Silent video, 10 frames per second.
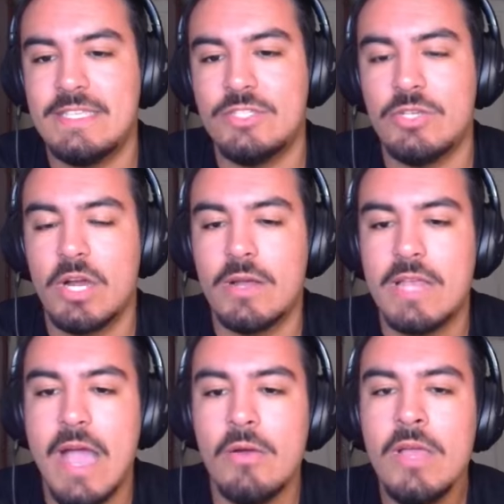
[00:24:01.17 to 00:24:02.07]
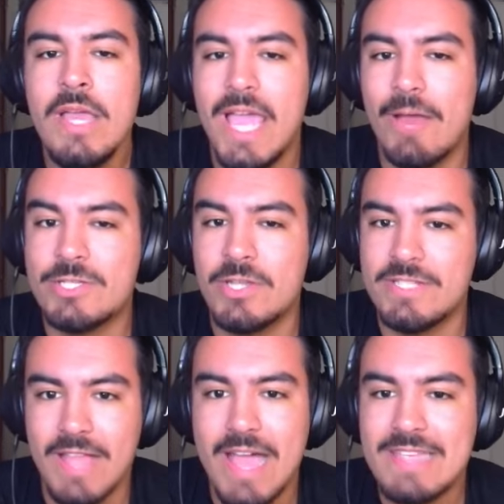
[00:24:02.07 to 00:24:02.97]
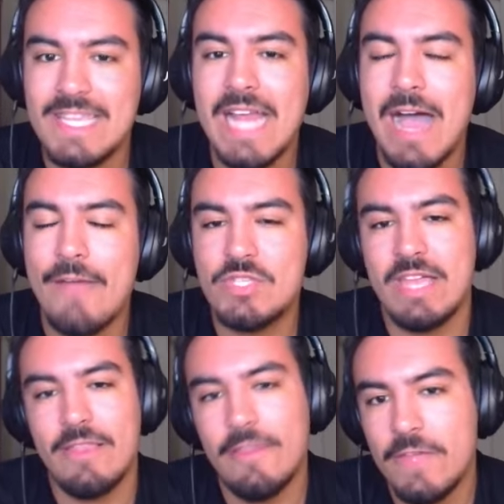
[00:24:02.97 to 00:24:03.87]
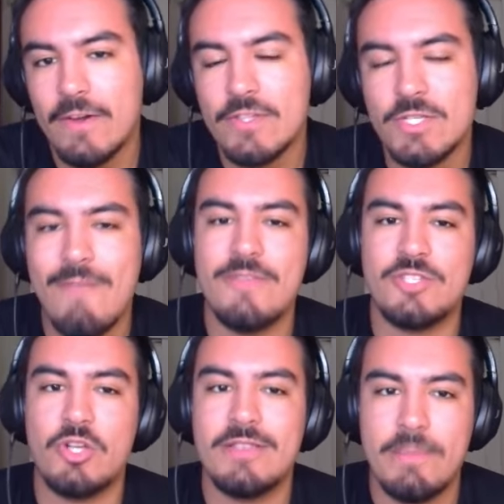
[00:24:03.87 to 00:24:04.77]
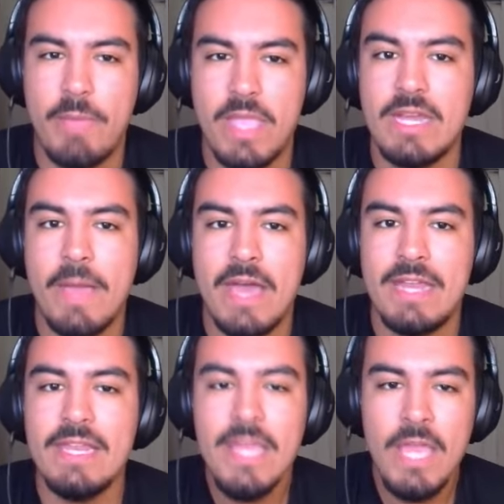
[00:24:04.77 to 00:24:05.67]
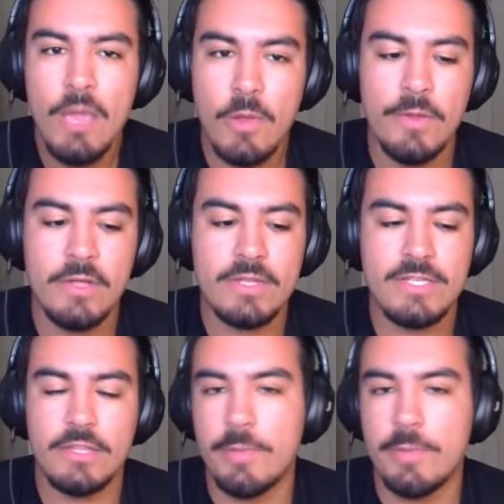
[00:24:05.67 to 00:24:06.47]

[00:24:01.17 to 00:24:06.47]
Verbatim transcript: Jr. Now, Arizona's the last state. Obviously, I live here, so I have the strongest opinion about it. We will consult the